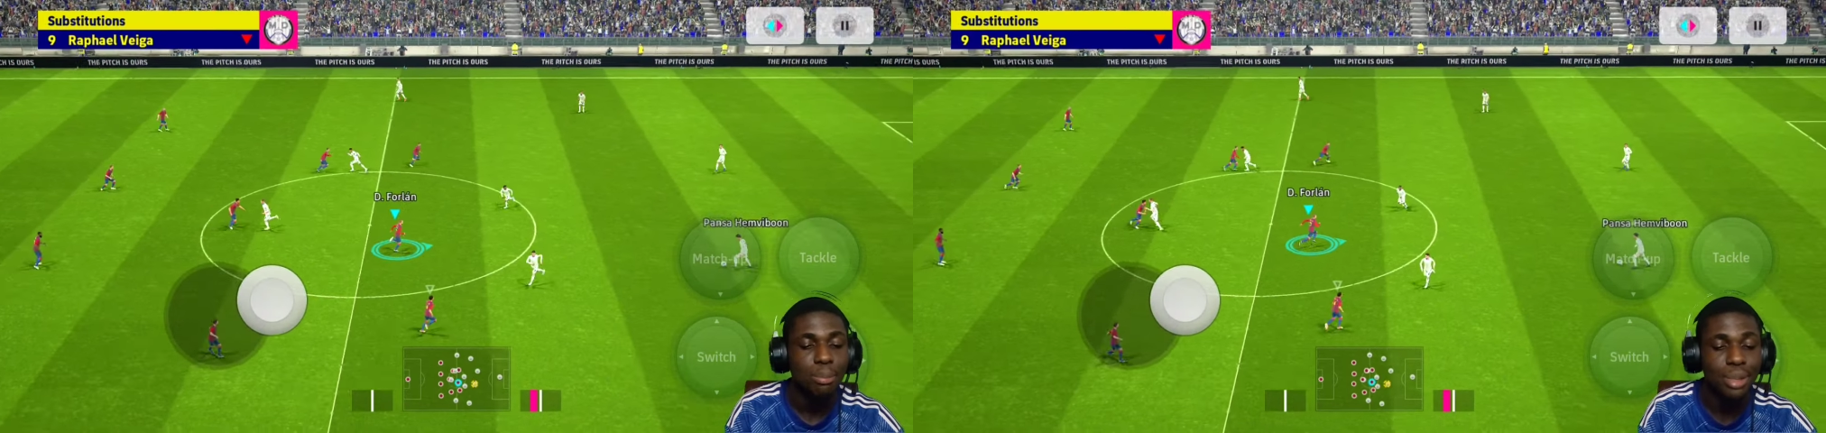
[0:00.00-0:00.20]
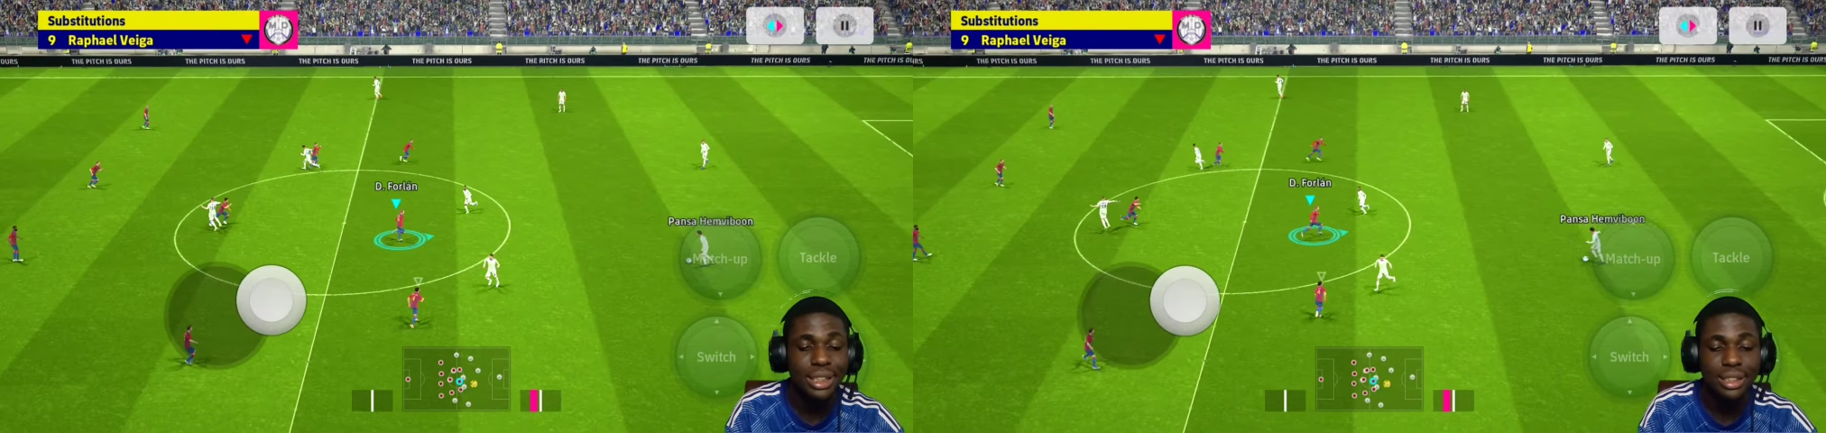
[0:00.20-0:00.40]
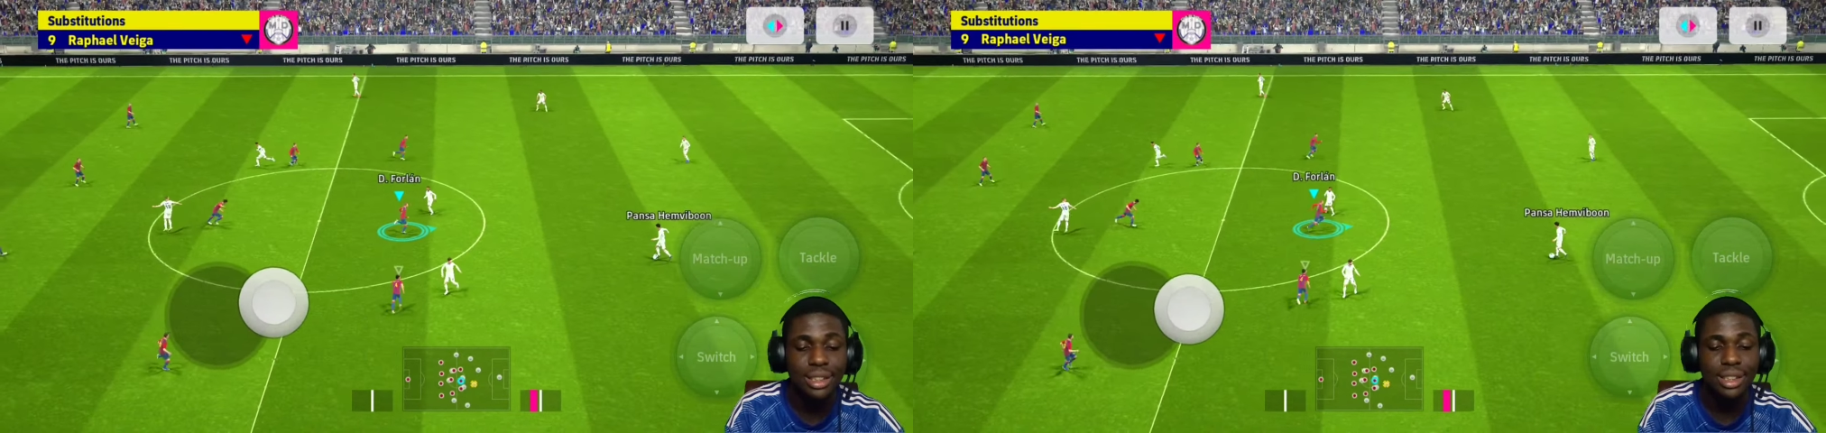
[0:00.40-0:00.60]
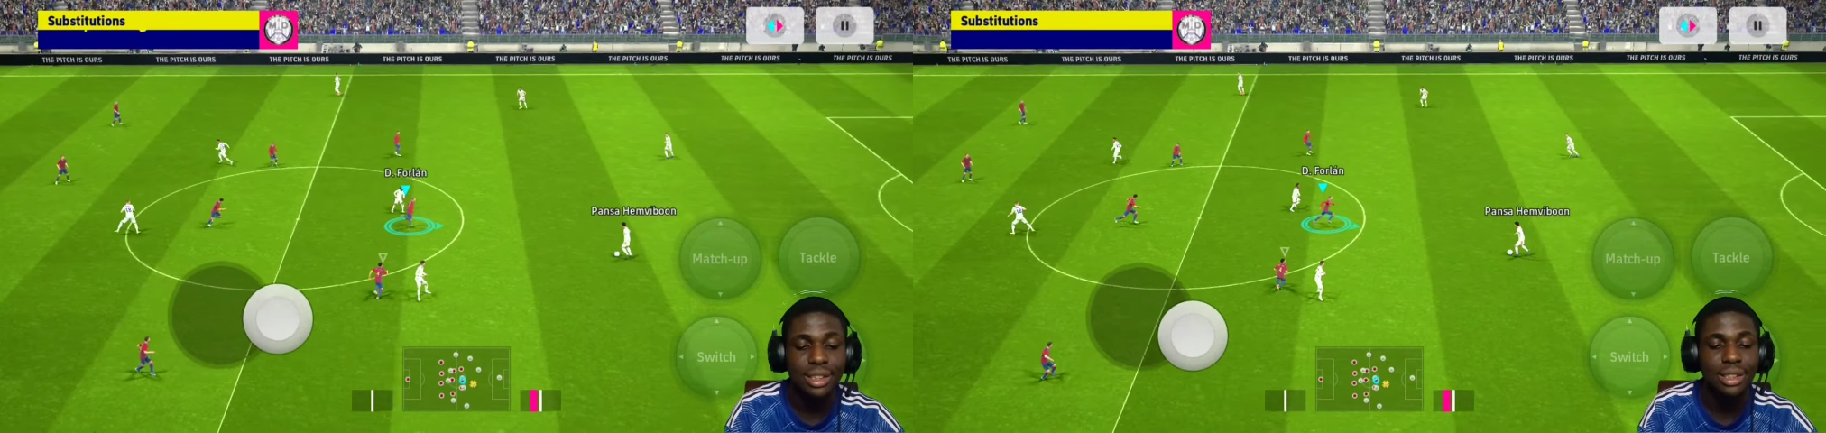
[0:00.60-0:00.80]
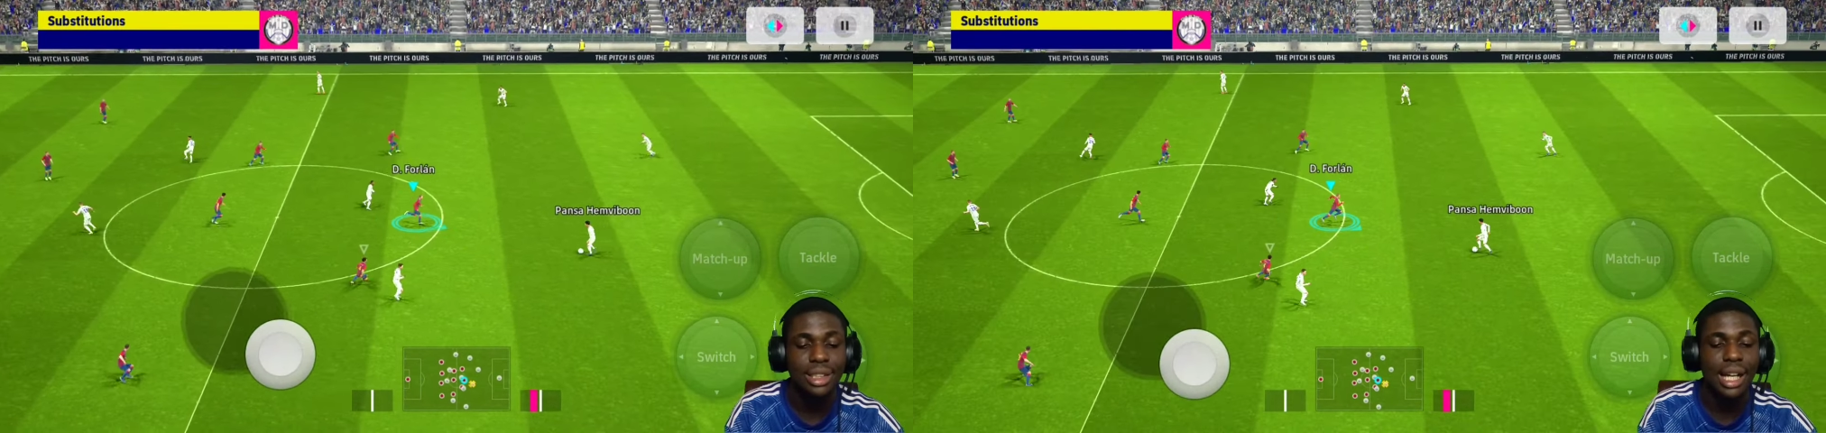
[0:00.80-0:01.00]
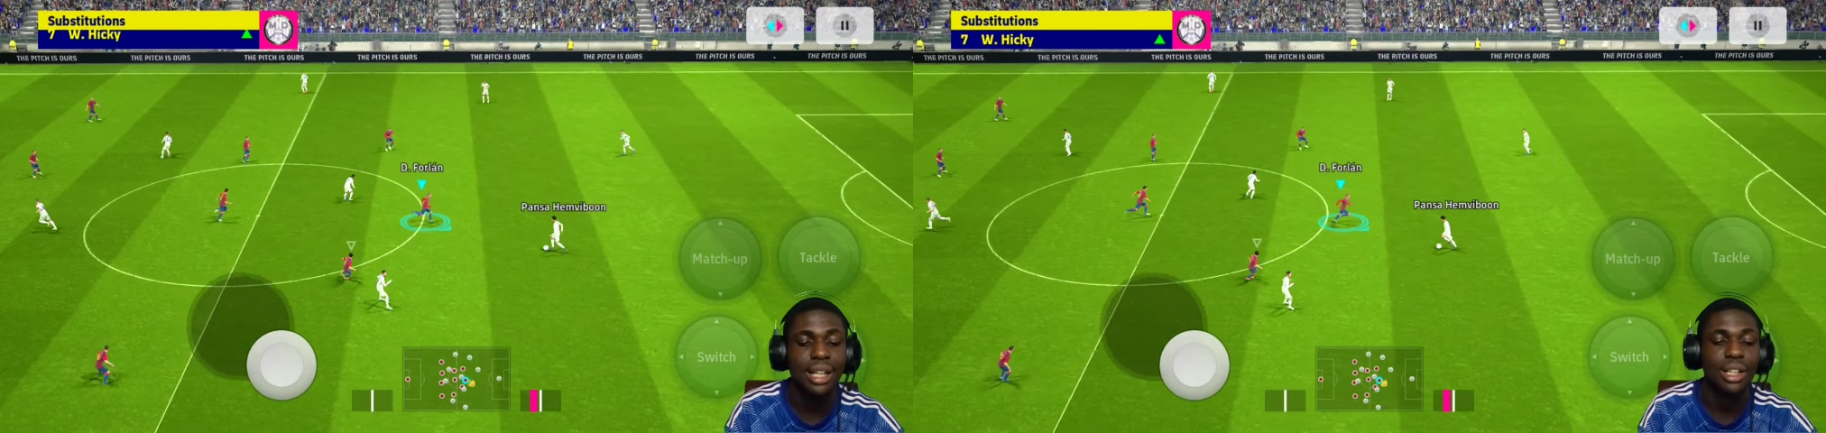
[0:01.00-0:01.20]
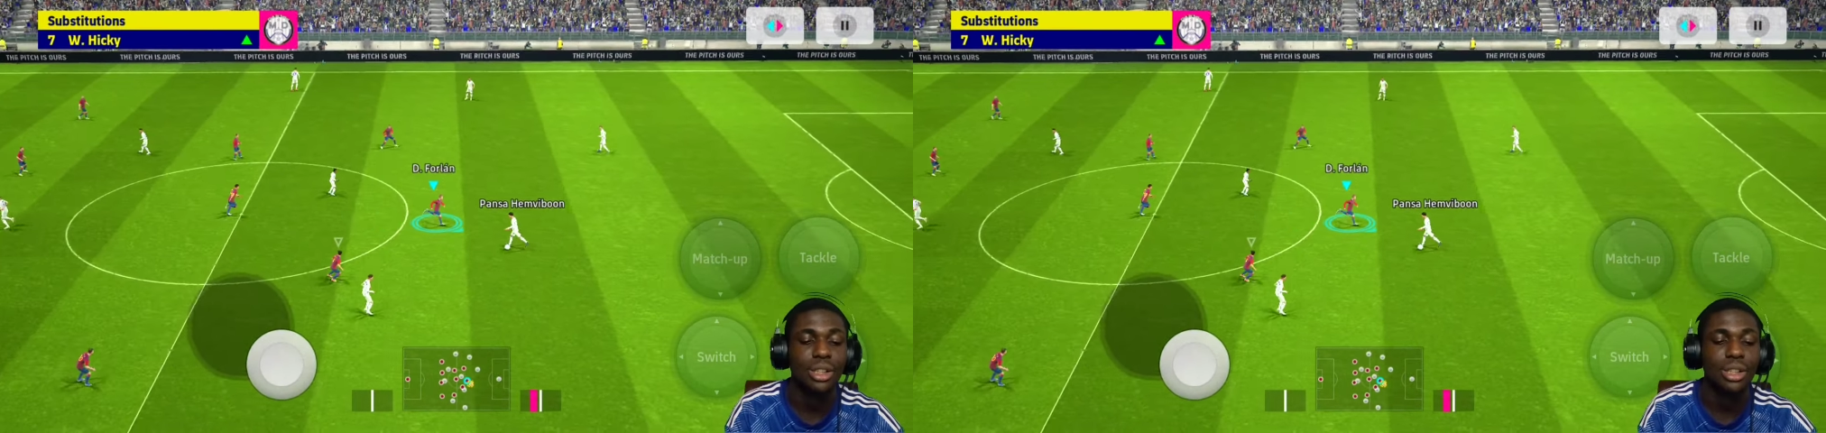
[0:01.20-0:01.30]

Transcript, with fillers: beats kind of